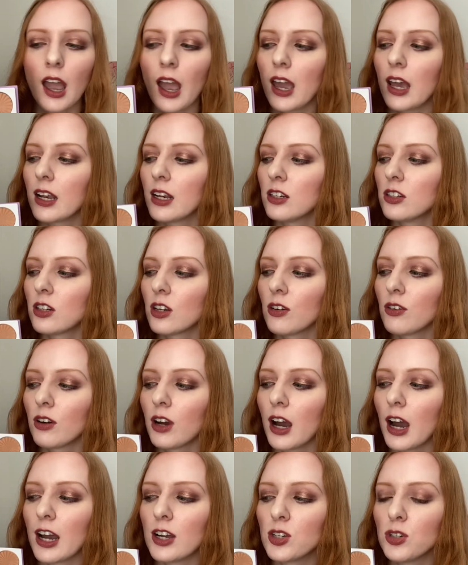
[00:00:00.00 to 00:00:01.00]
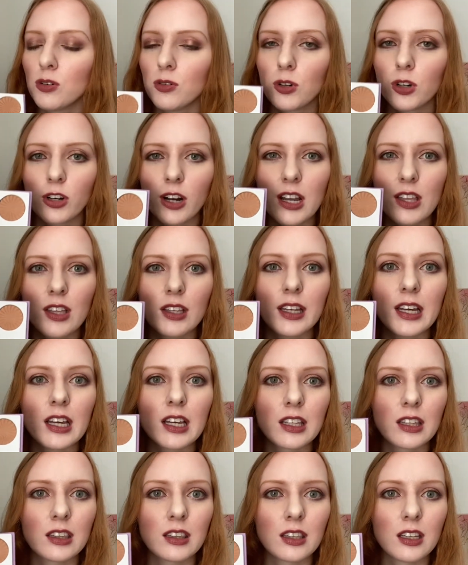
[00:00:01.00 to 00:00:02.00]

And I do agree that like